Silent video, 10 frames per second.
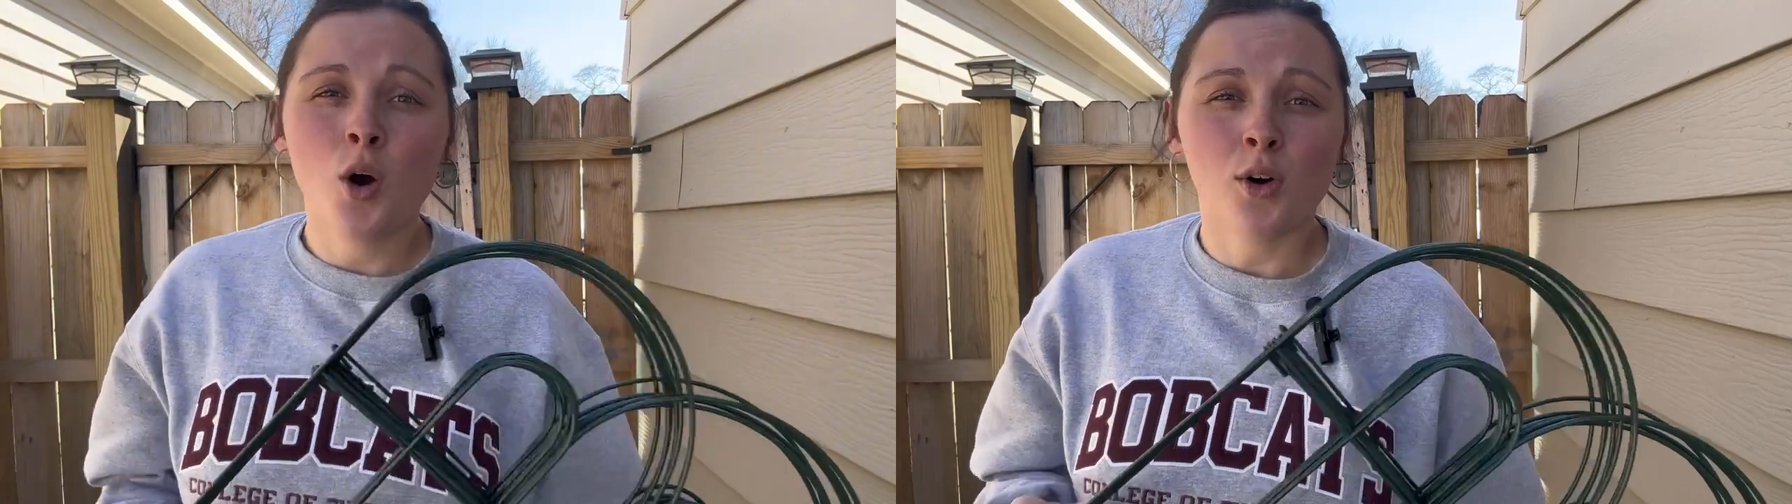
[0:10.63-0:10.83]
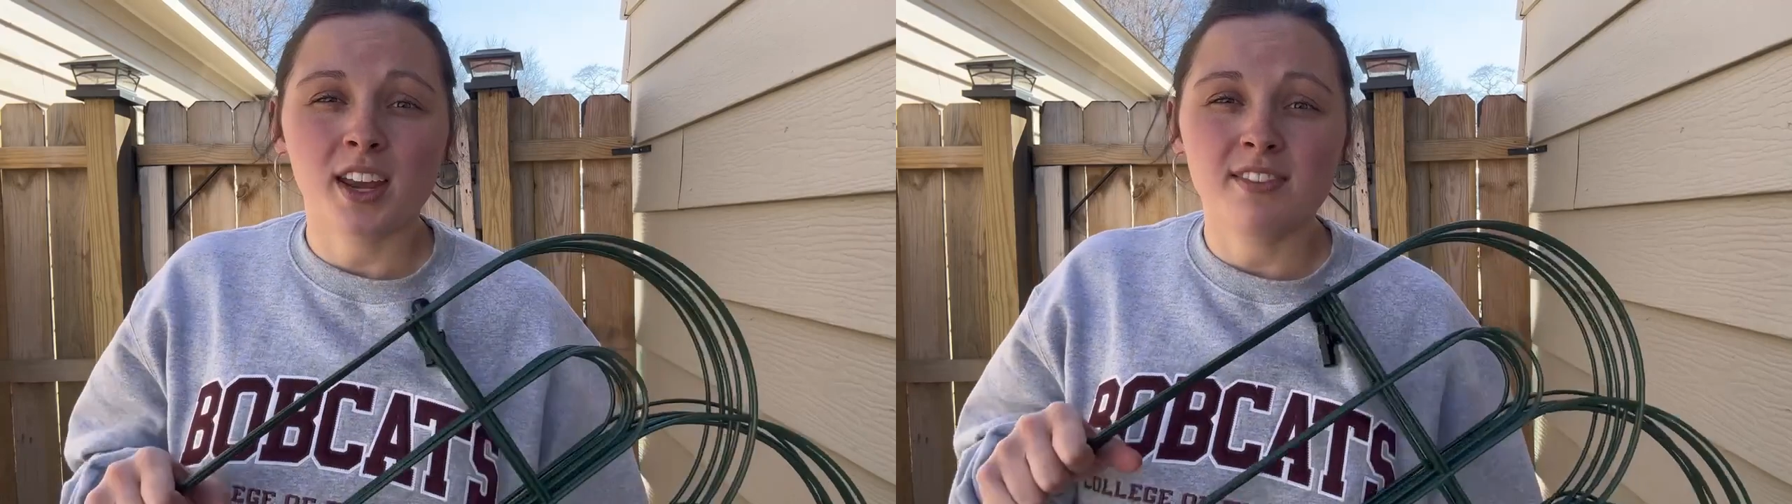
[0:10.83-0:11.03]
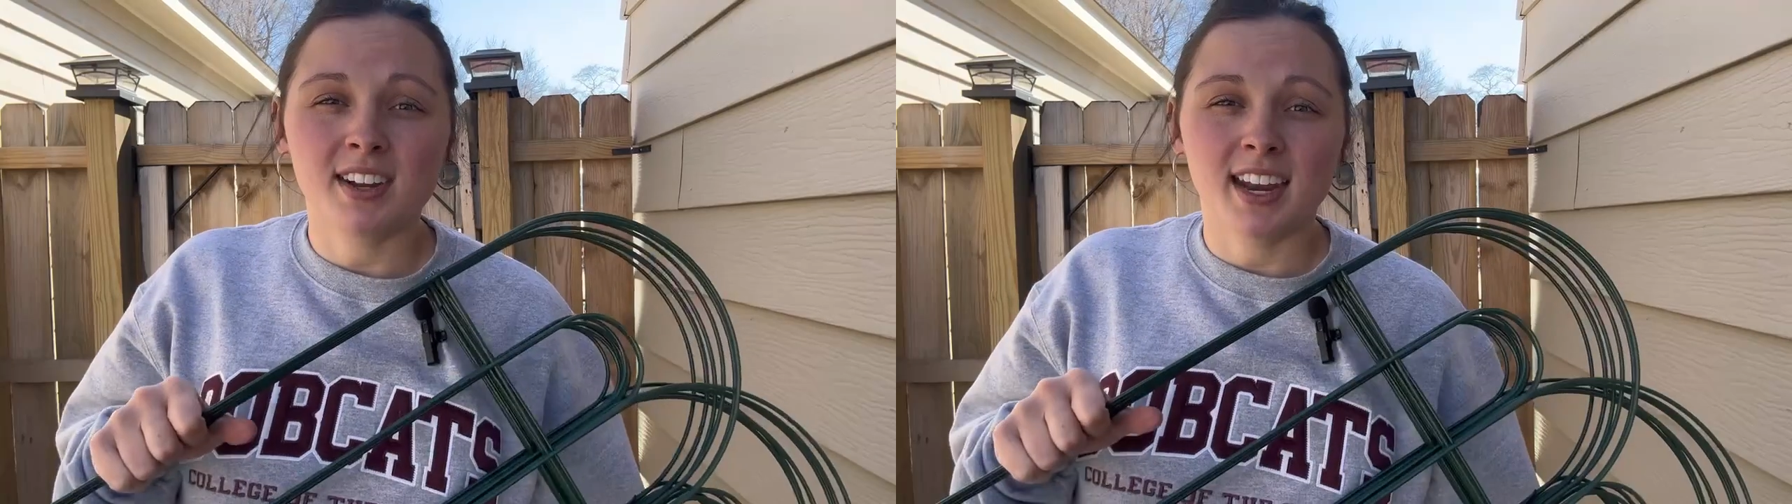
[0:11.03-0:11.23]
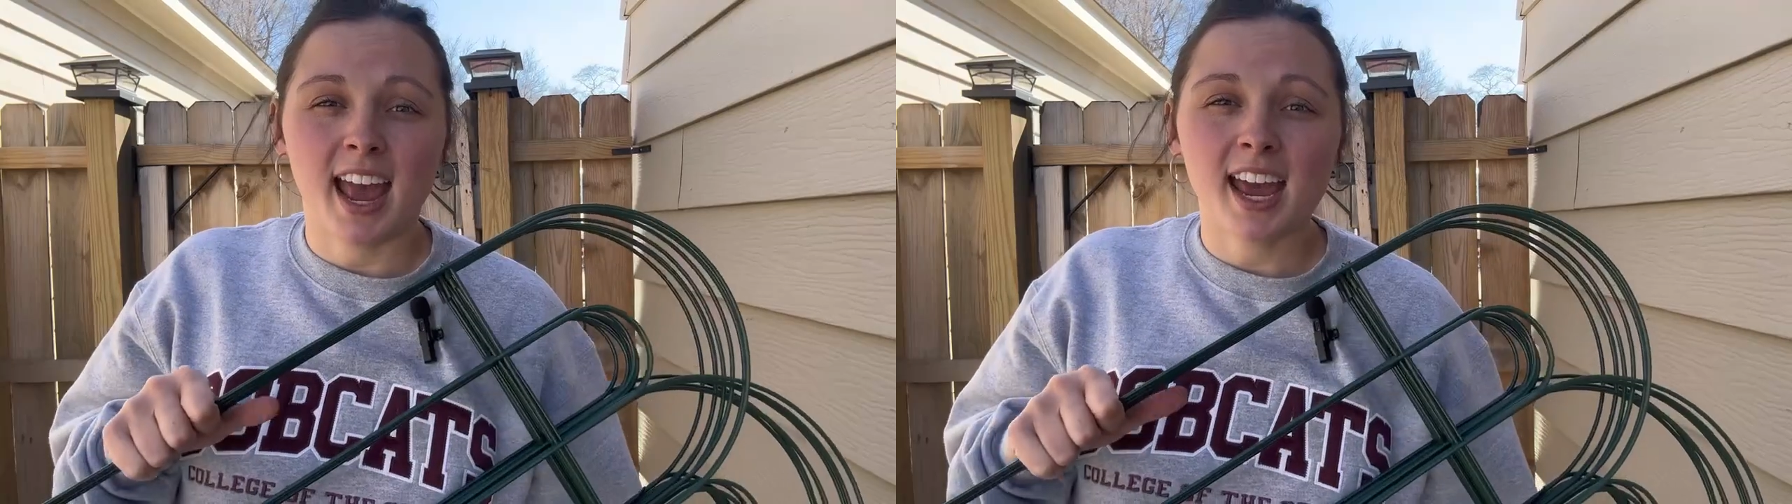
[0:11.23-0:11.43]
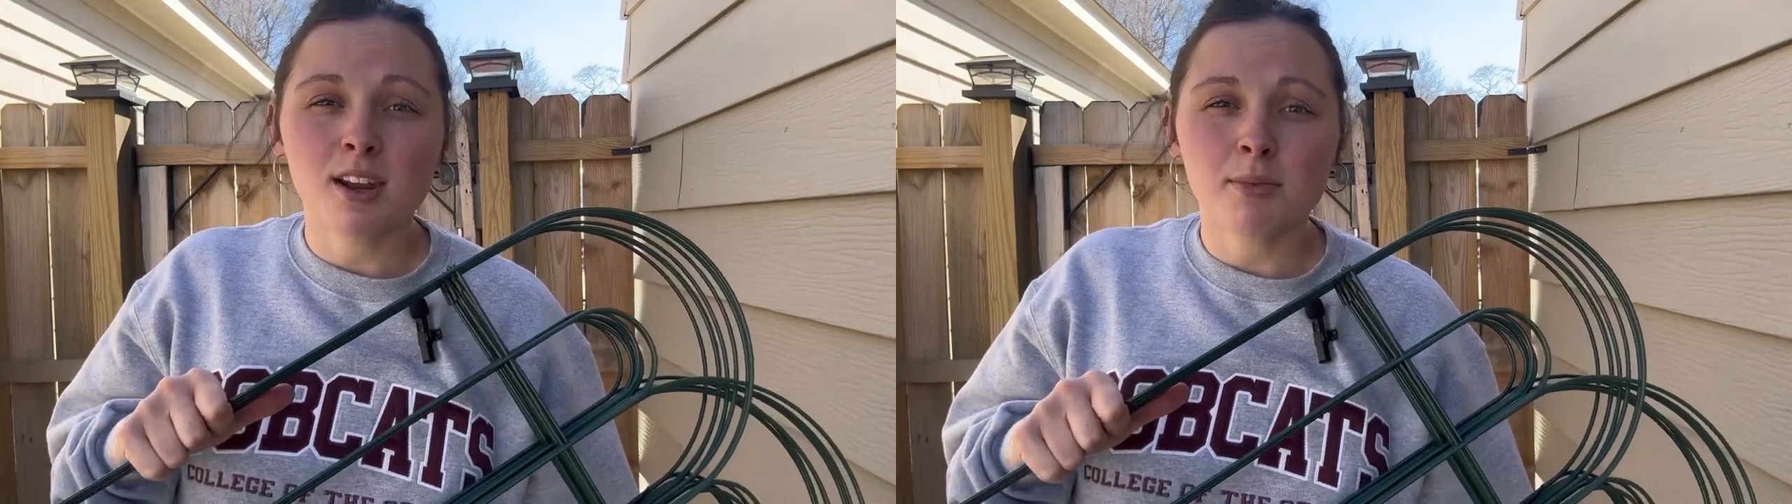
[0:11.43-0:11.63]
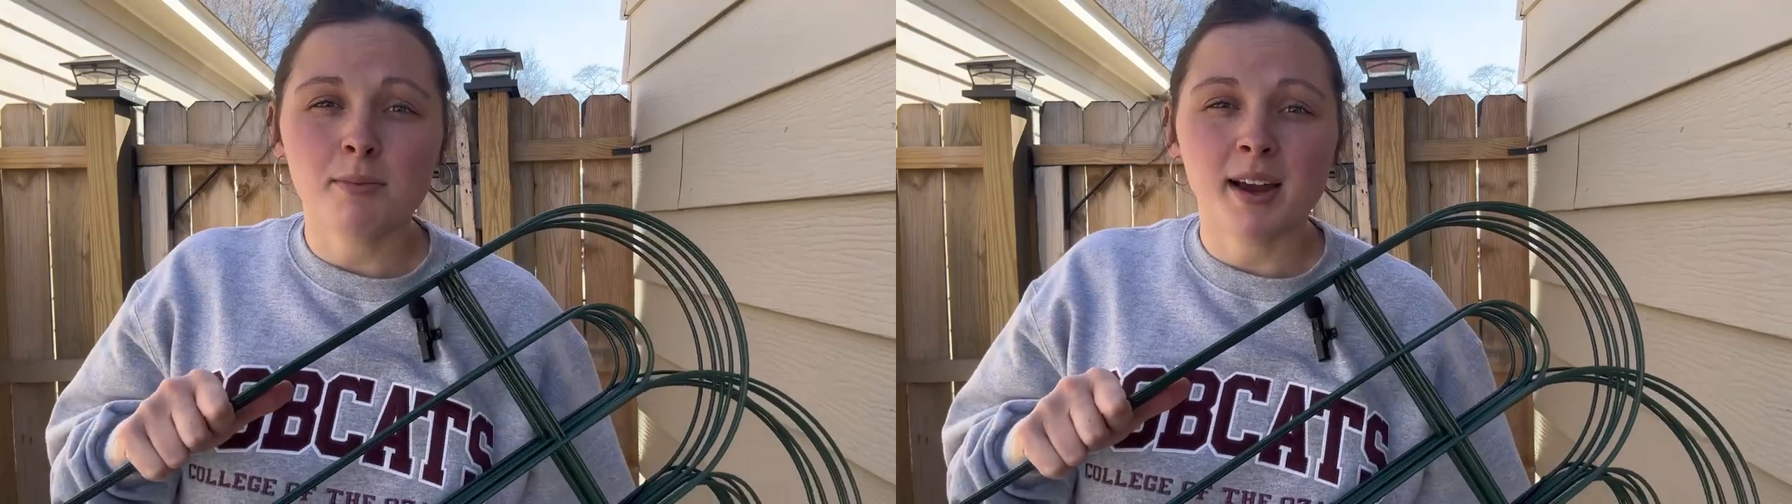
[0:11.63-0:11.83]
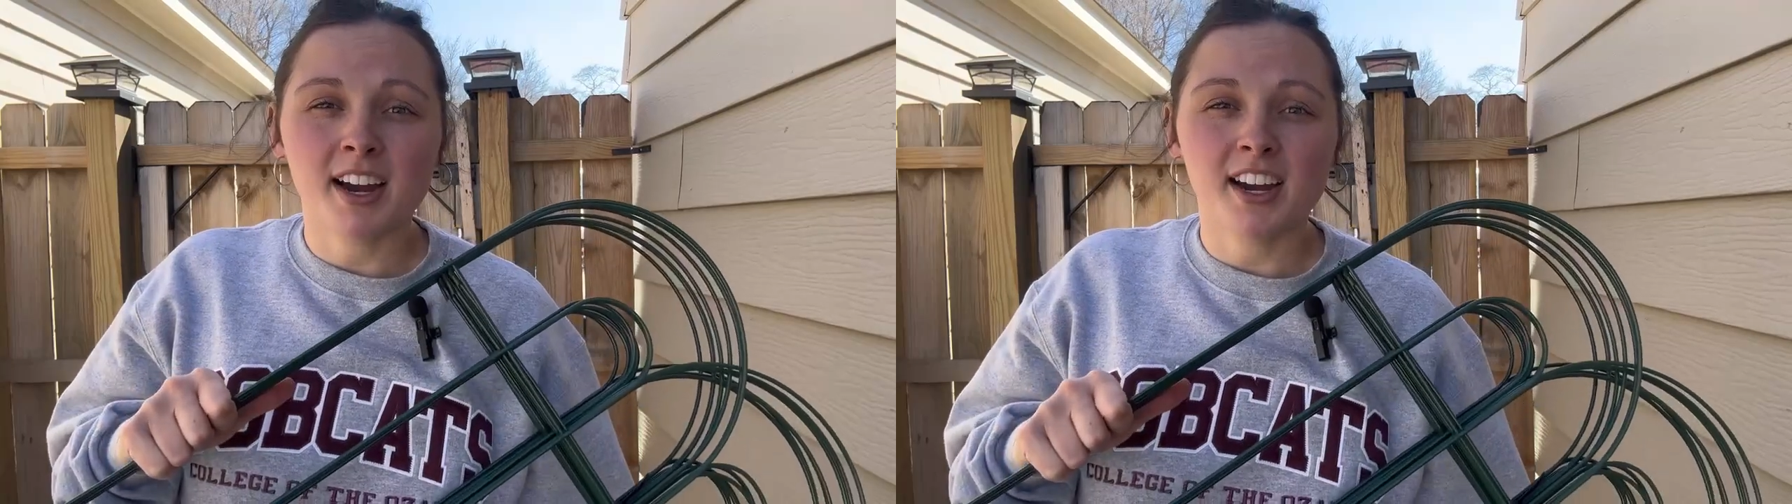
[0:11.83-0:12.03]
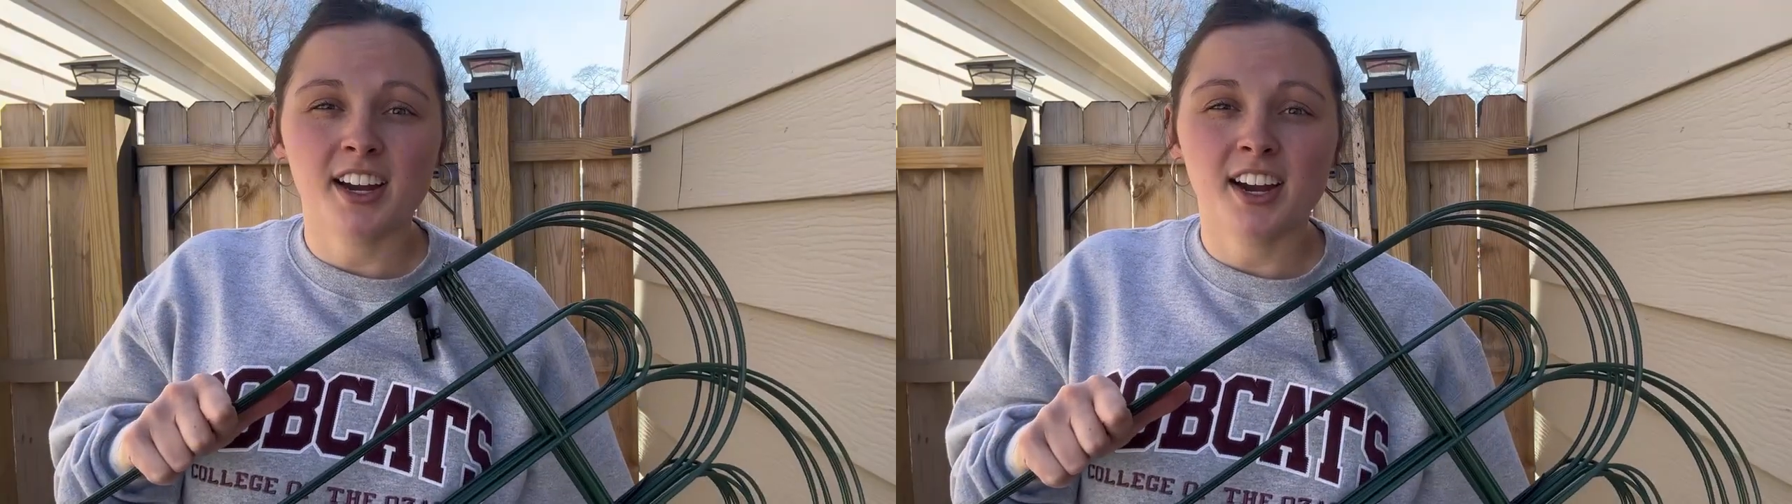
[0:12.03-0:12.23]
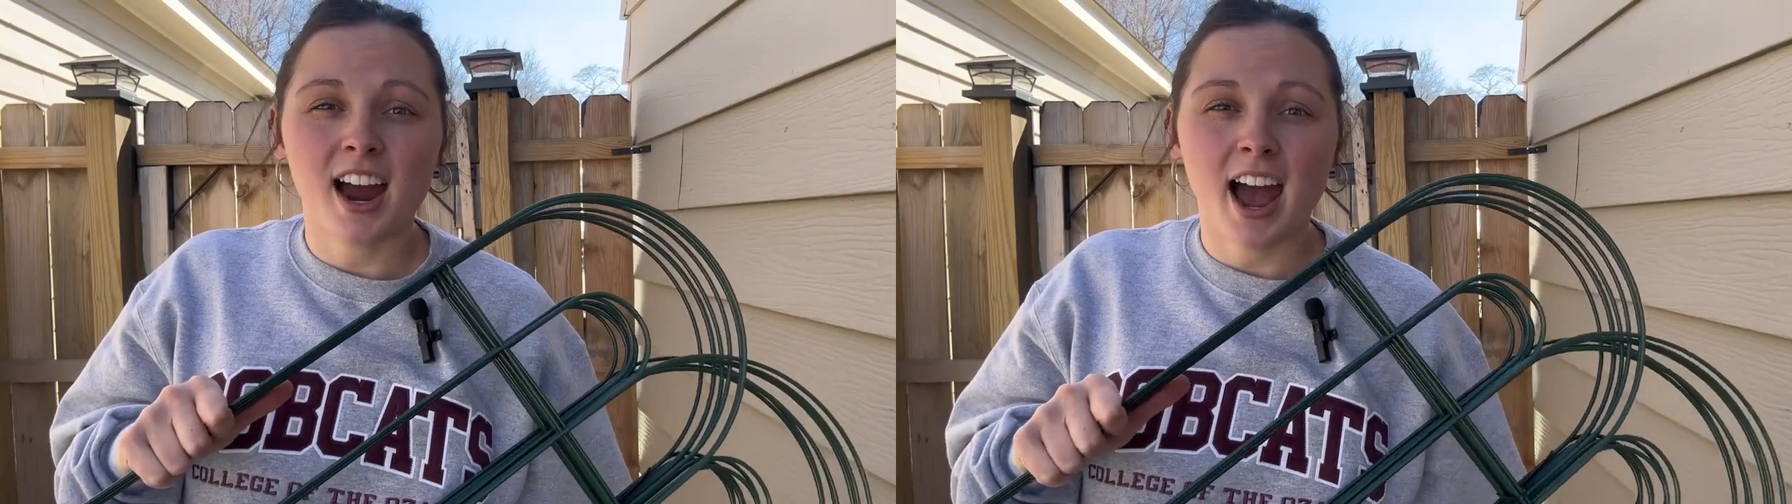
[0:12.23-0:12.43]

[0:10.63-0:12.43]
or even an animal barrier,